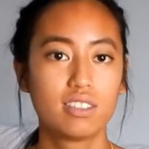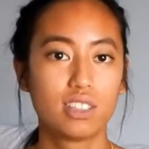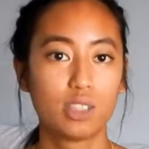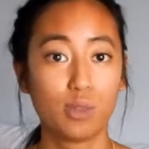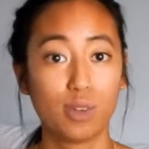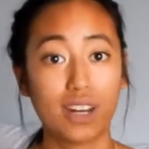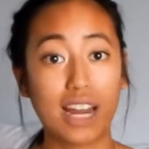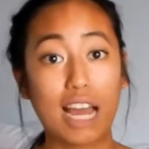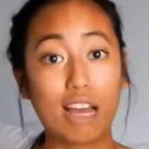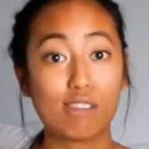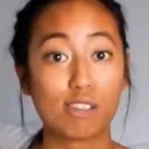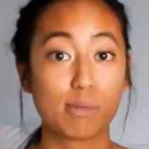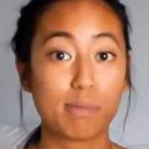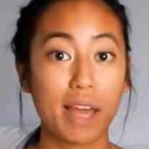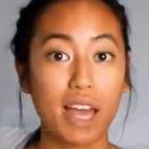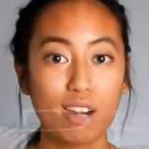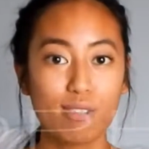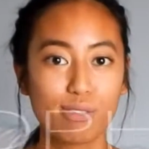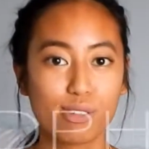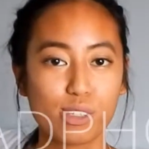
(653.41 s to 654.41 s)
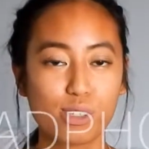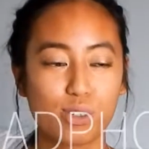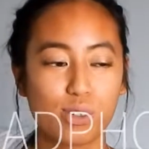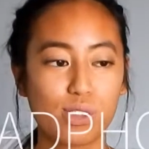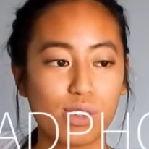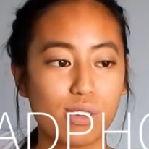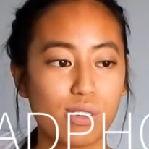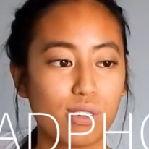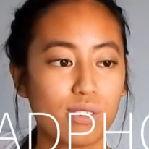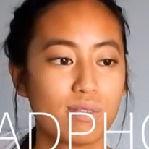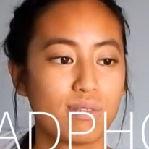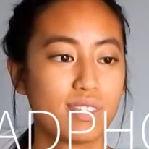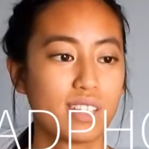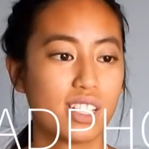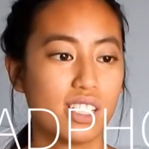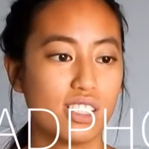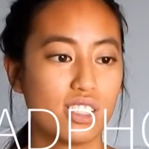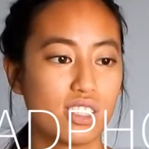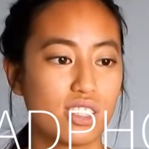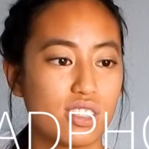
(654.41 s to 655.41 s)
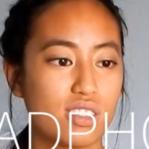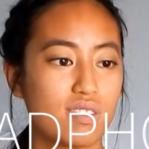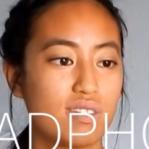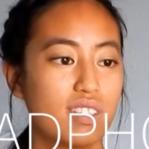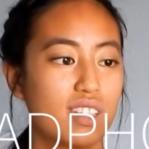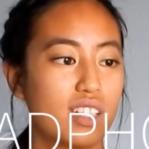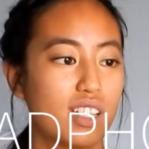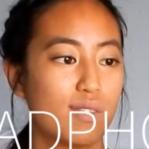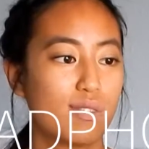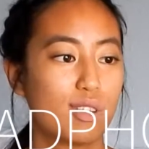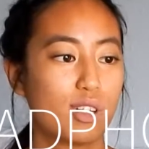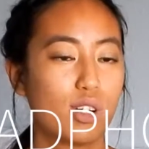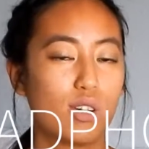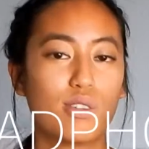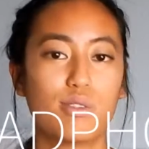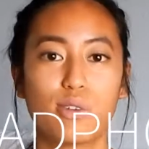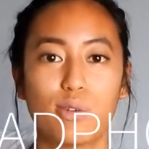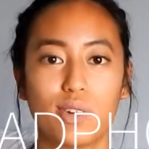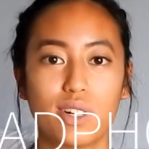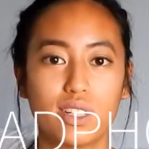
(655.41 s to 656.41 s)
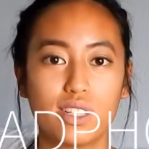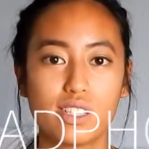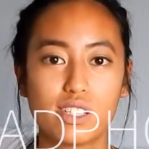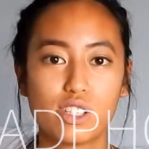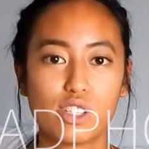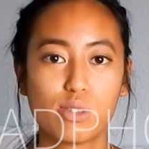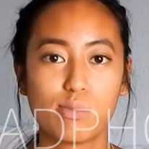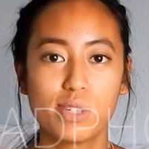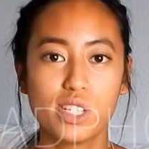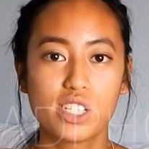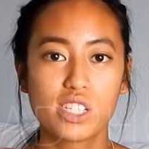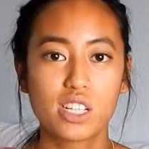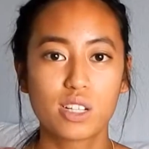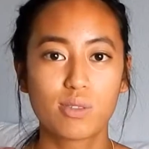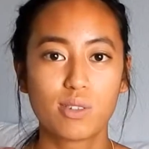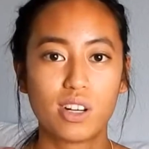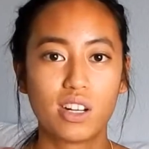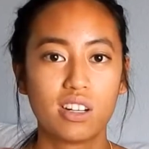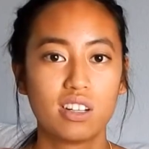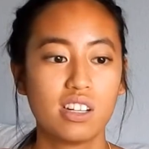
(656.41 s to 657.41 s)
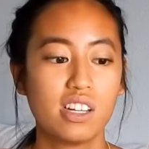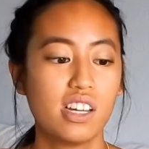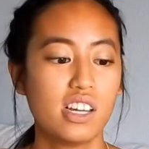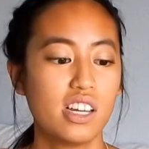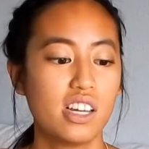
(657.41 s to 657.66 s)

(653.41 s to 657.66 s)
You want to have some headphones with you because you never know if you want to listen to music while